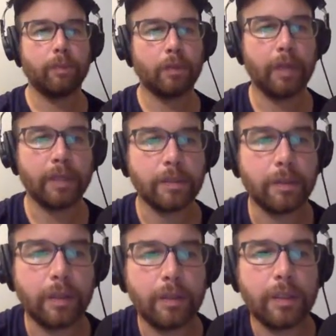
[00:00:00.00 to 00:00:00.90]
Okay, so
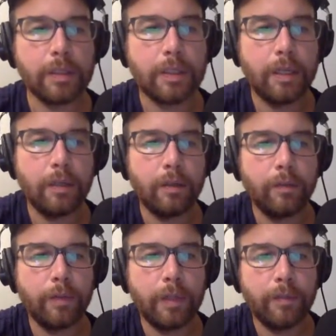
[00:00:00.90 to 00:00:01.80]
there it is, oh
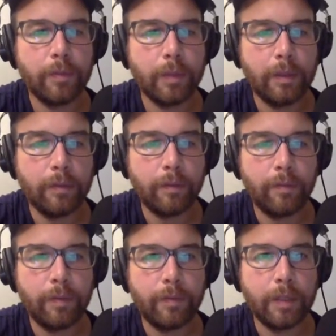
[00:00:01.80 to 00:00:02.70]
five twenty three
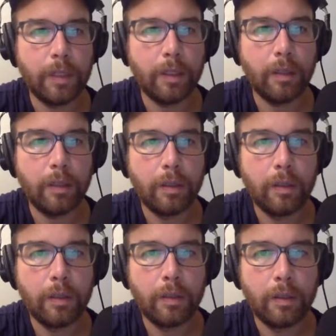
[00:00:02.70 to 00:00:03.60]
fifty
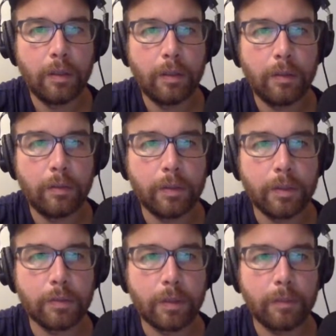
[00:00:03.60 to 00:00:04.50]
which
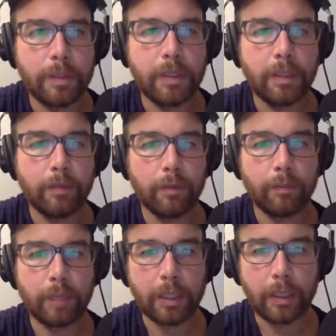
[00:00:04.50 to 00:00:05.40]
is what I'm seeing from
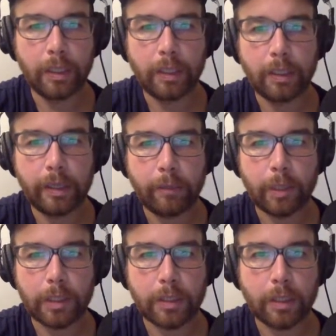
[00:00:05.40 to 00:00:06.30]
my
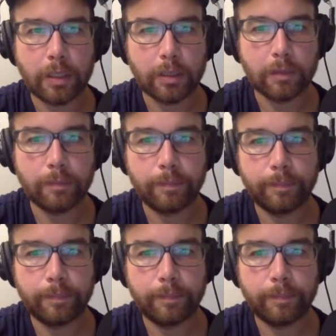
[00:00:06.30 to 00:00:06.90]
CloudWatch logs.